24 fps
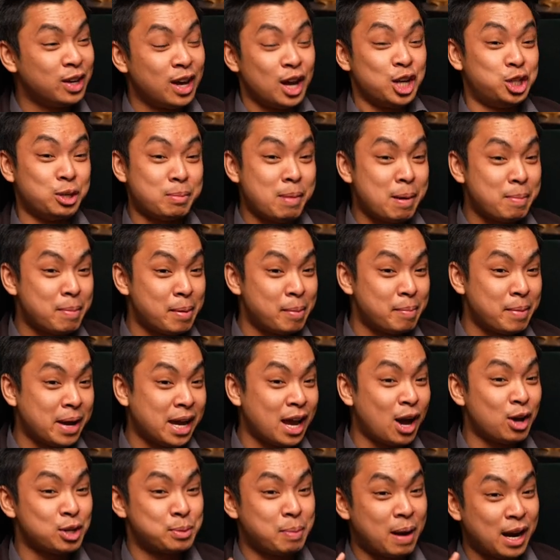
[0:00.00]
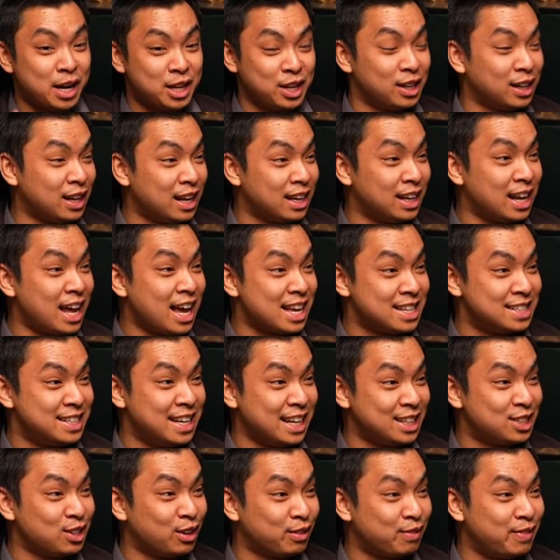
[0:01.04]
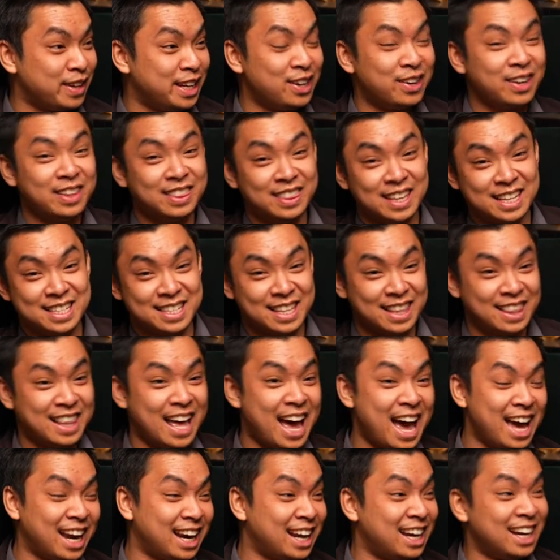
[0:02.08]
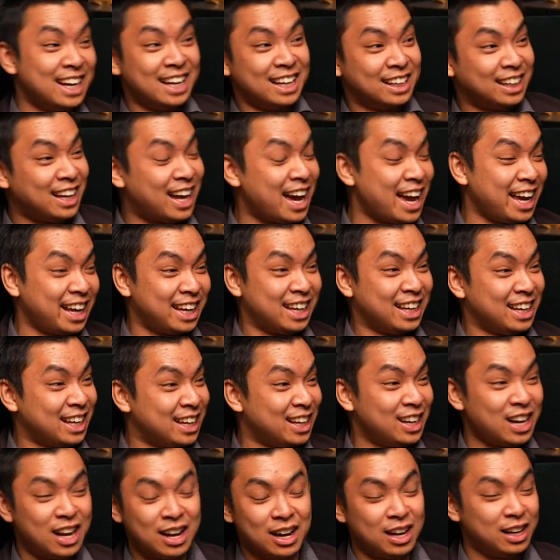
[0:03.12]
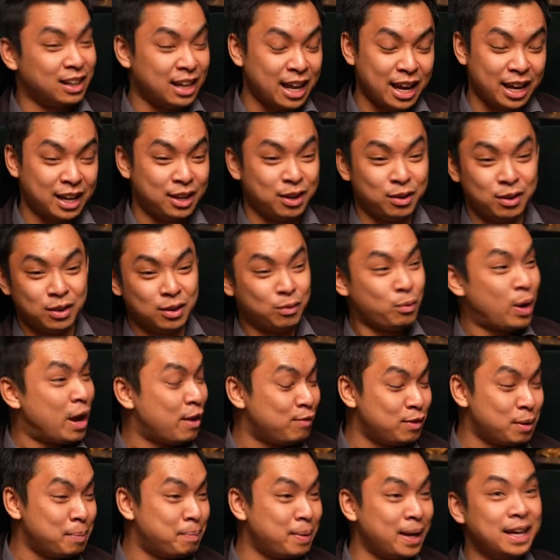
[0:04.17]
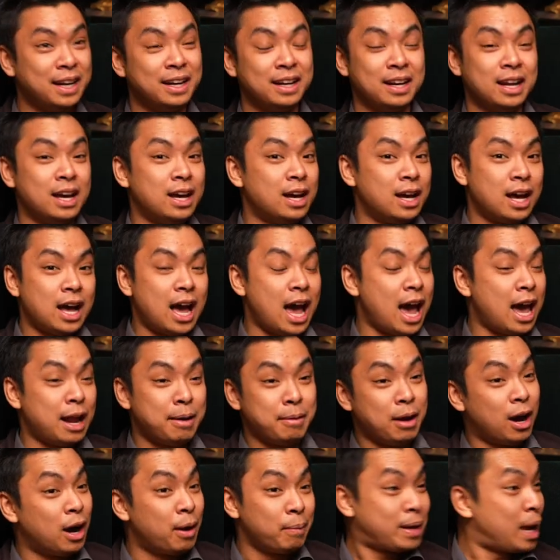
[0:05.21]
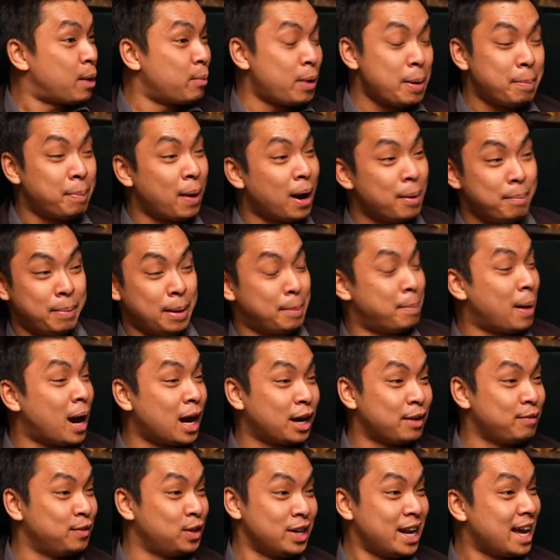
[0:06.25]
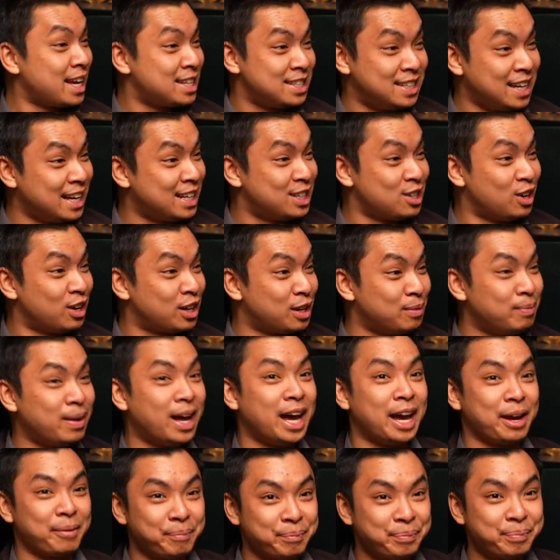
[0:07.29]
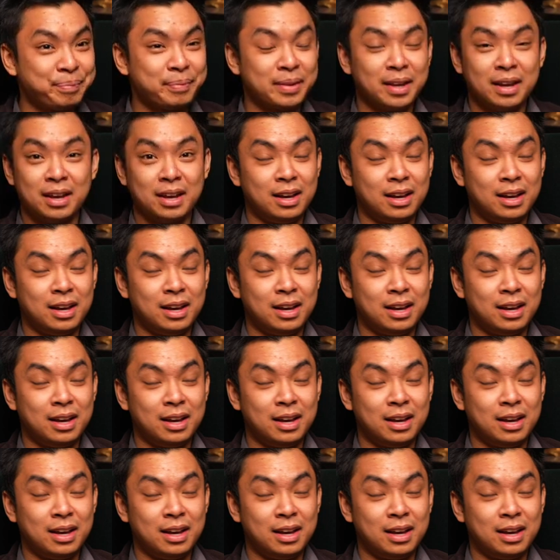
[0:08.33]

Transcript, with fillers: Do you remember me? I was part of your last TikTok video. This and that like like where have you been? And um, can we p- be part of your next TikTok? I'm like, oh.